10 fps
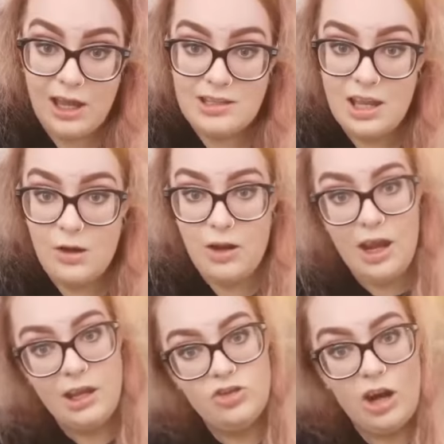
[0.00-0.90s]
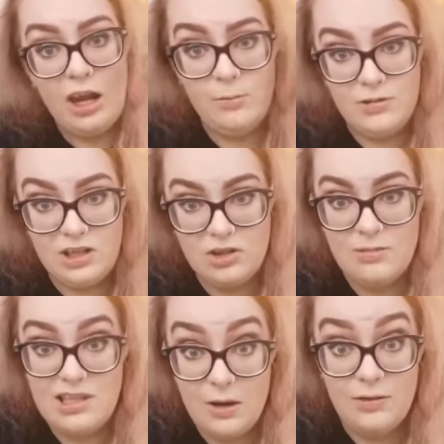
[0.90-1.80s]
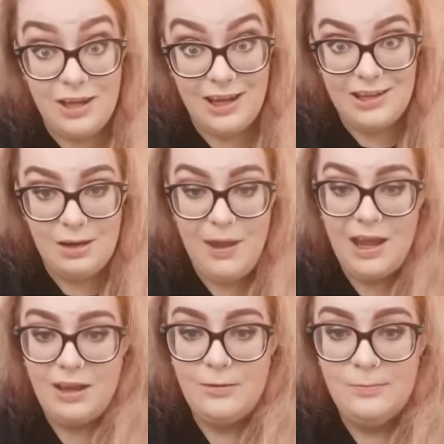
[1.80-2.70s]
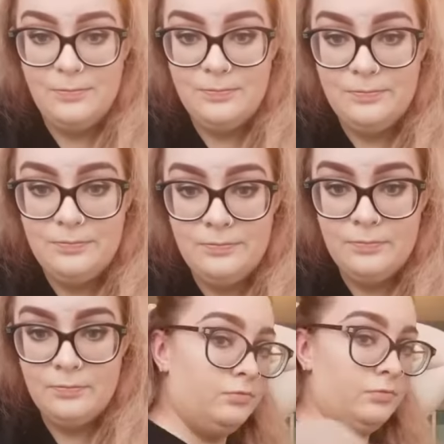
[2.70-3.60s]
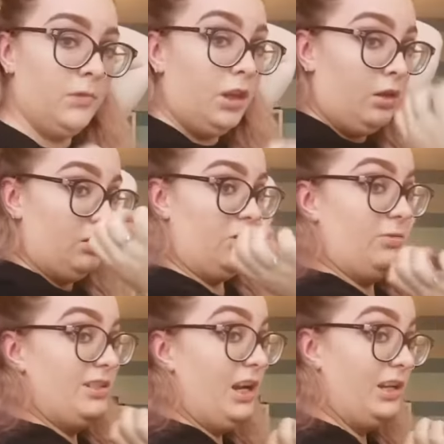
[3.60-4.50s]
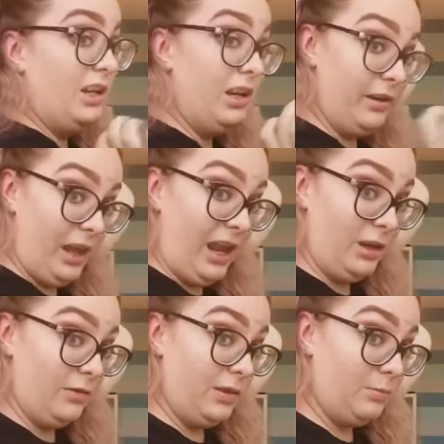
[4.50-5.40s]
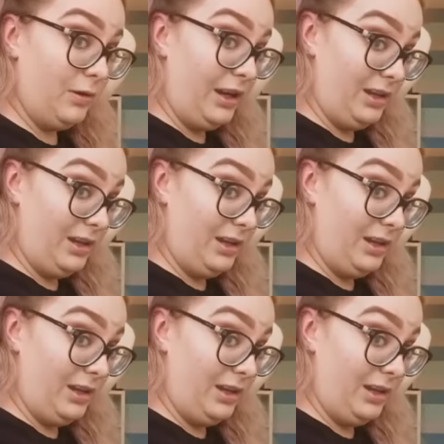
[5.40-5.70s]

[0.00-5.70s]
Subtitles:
I try and position myself to get to the back. So we're starting to near the end of the braid here.